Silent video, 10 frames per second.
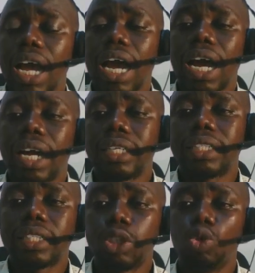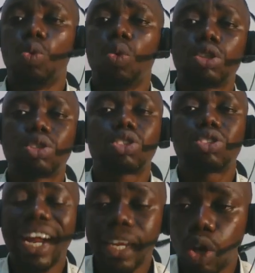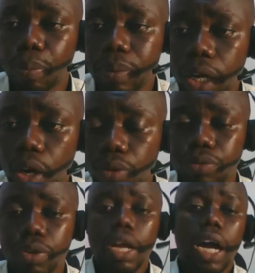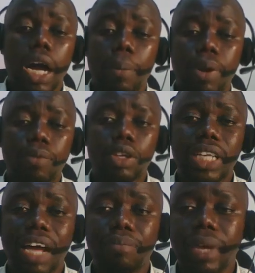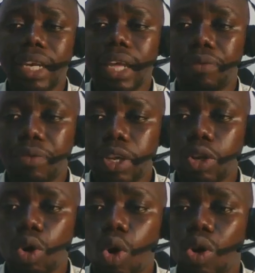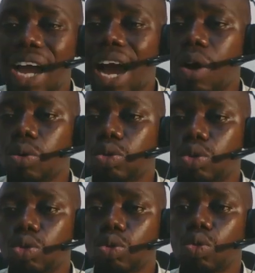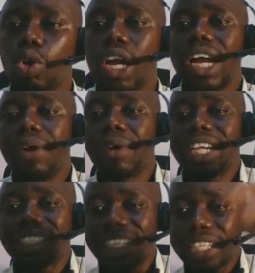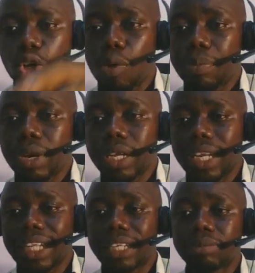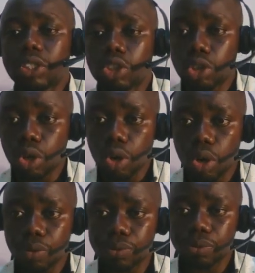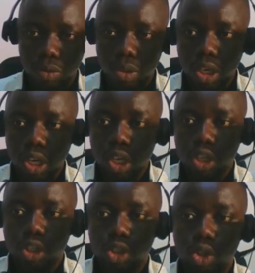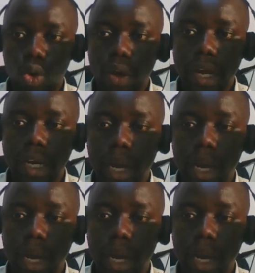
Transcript: and you want to strike the company off. Previously I've made a video on how to reinstate a company that has been struck off. So in that